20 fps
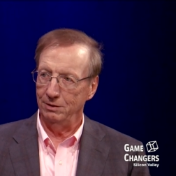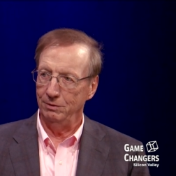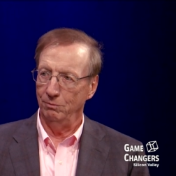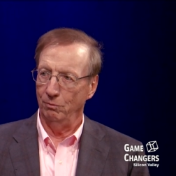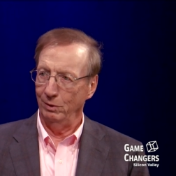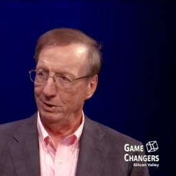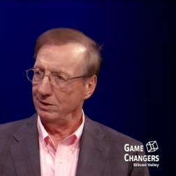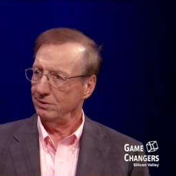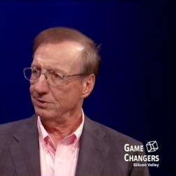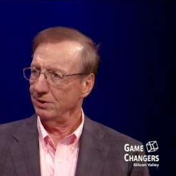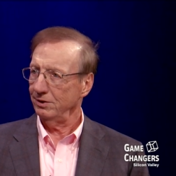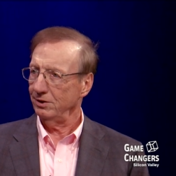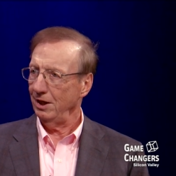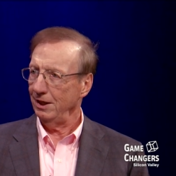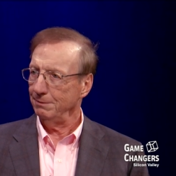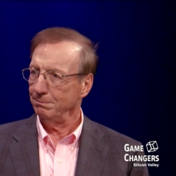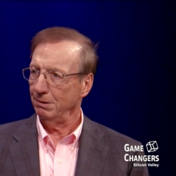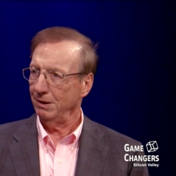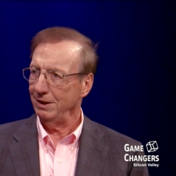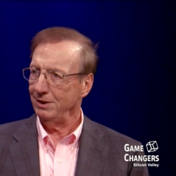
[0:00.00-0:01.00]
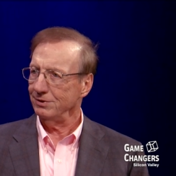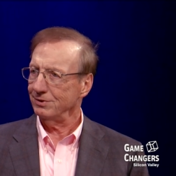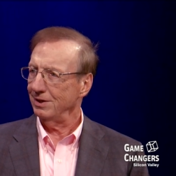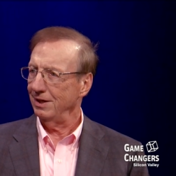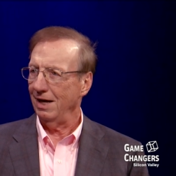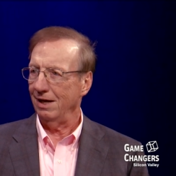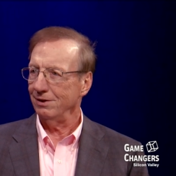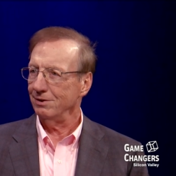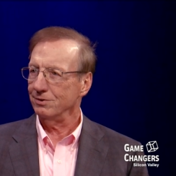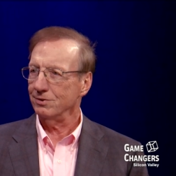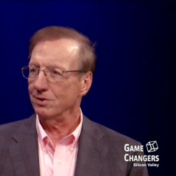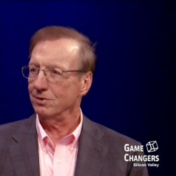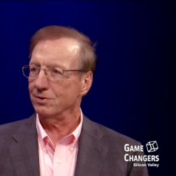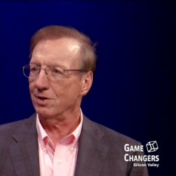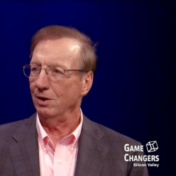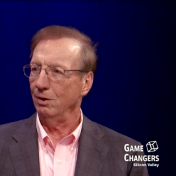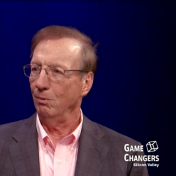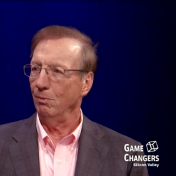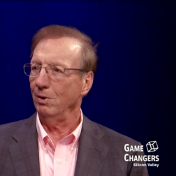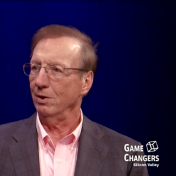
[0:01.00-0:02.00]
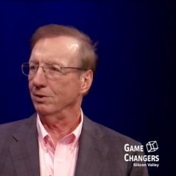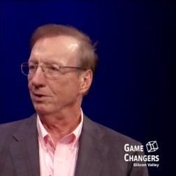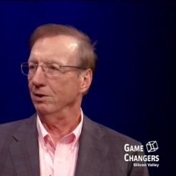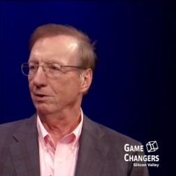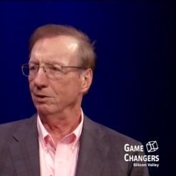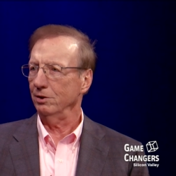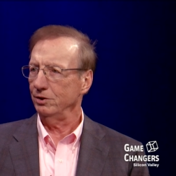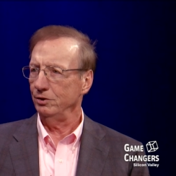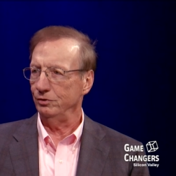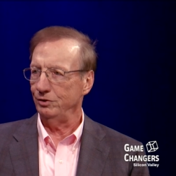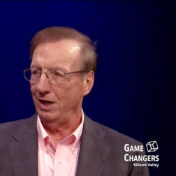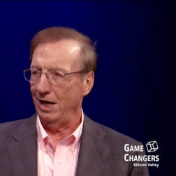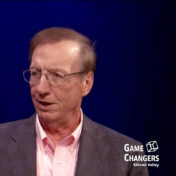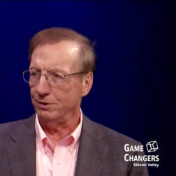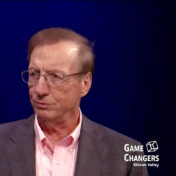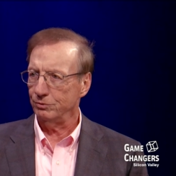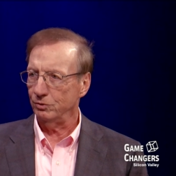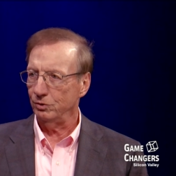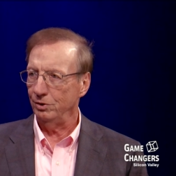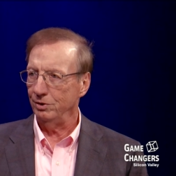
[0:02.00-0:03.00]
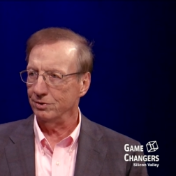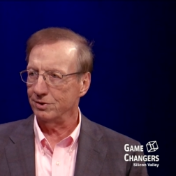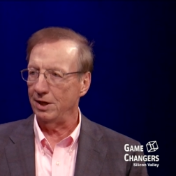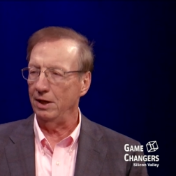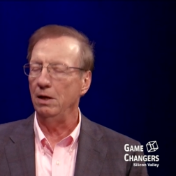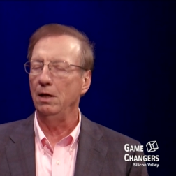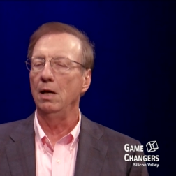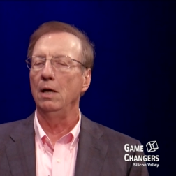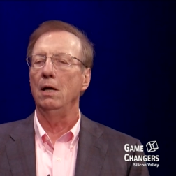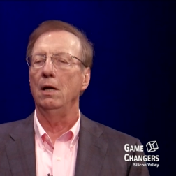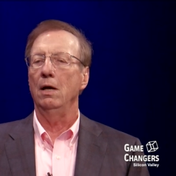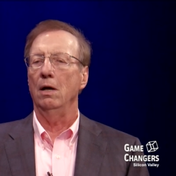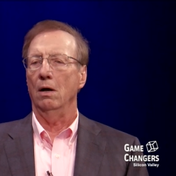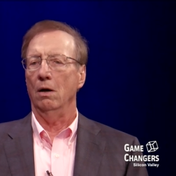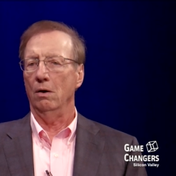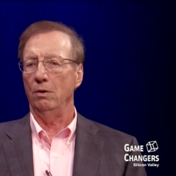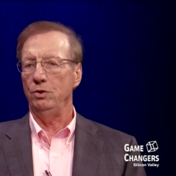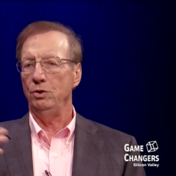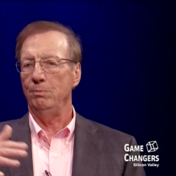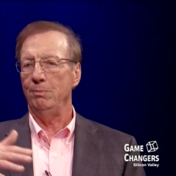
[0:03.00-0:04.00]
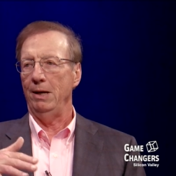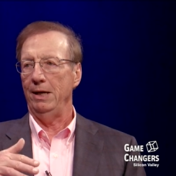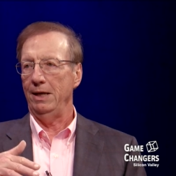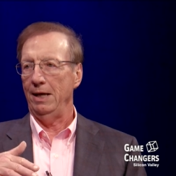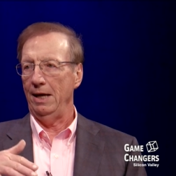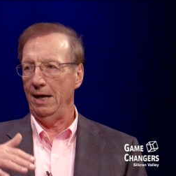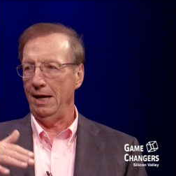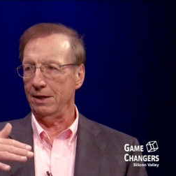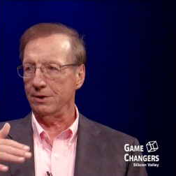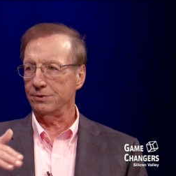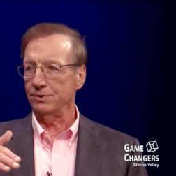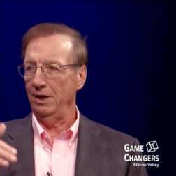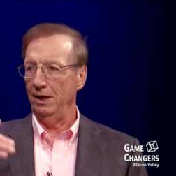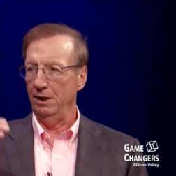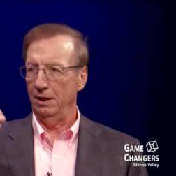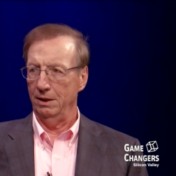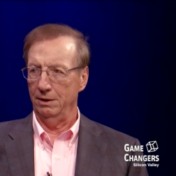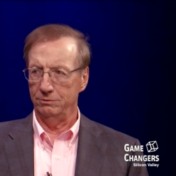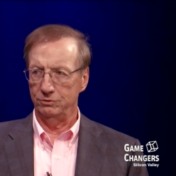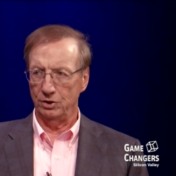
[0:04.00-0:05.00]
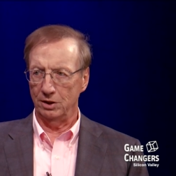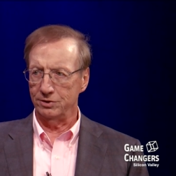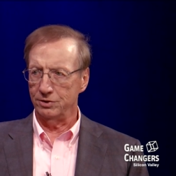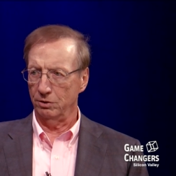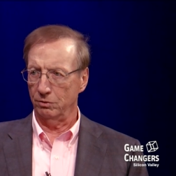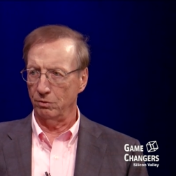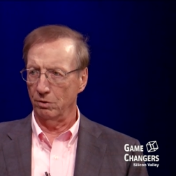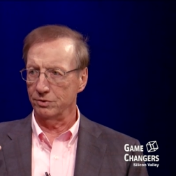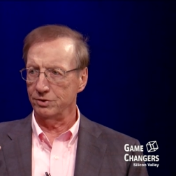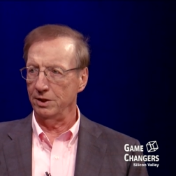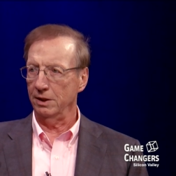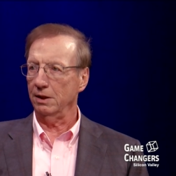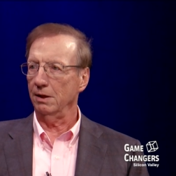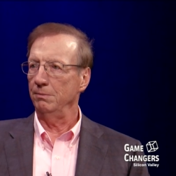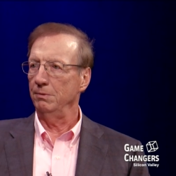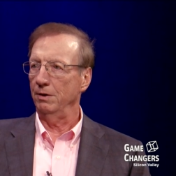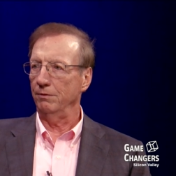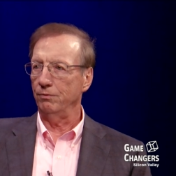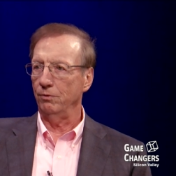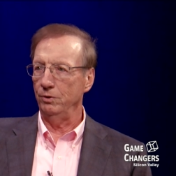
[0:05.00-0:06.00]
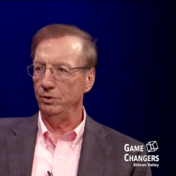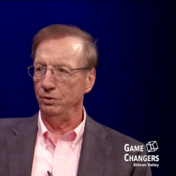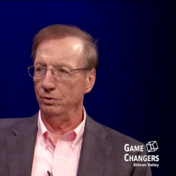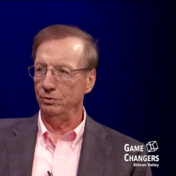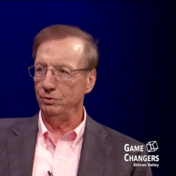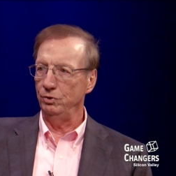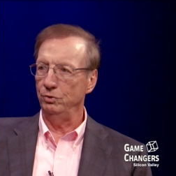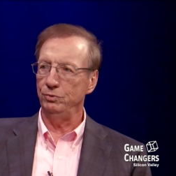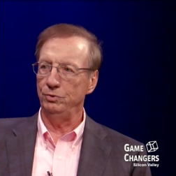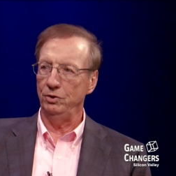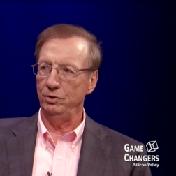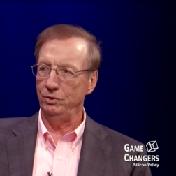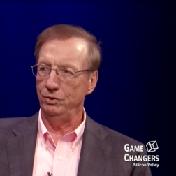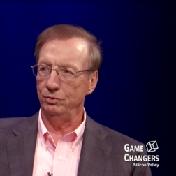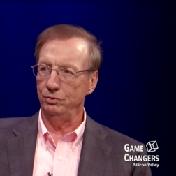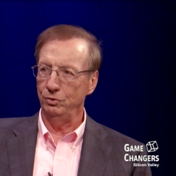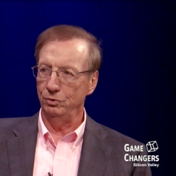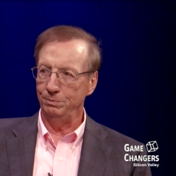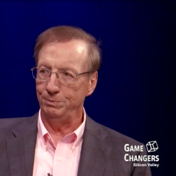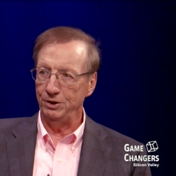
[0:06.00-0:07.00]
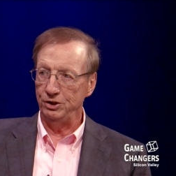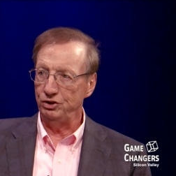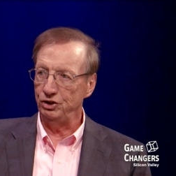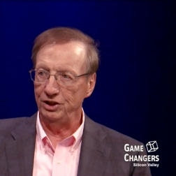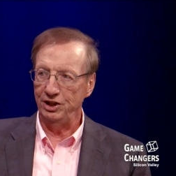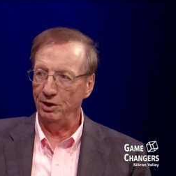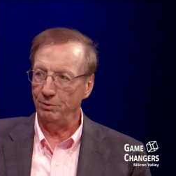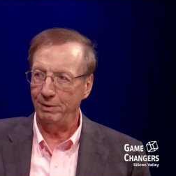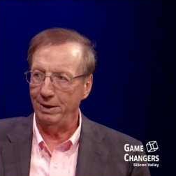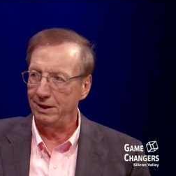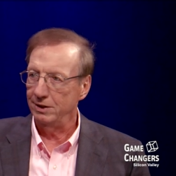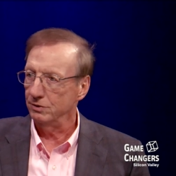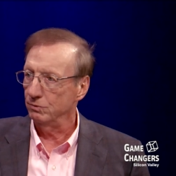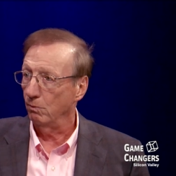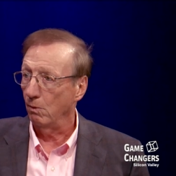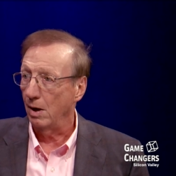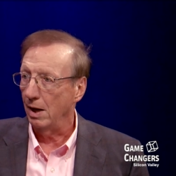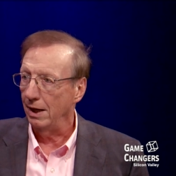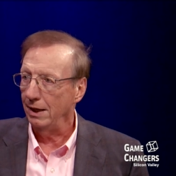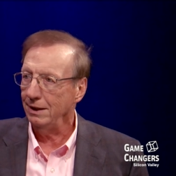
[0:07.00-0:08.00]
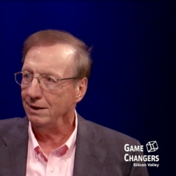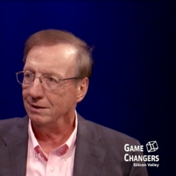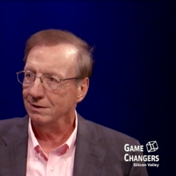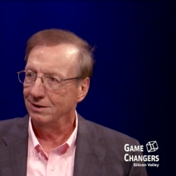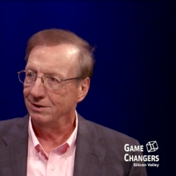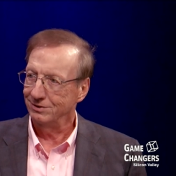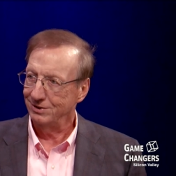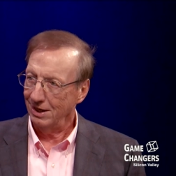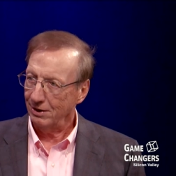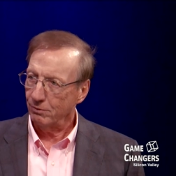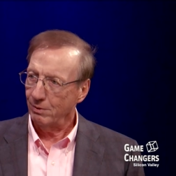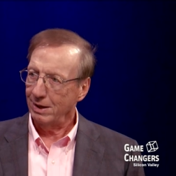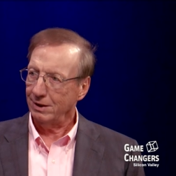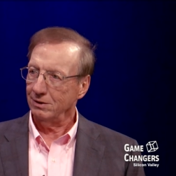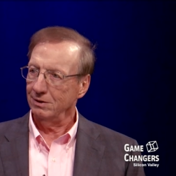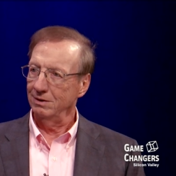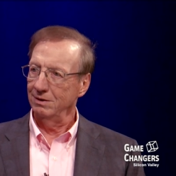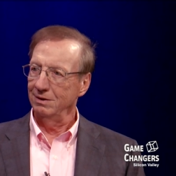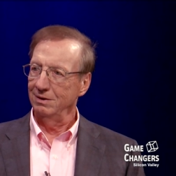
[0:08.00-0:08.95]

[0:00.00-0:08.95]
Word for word: And when does it take place? And how is this going to work? They're going to look at your tax return and say, oh, you made X uh, adjusted gross income, therefore your, your new PG&E rate is Y? Is that correct?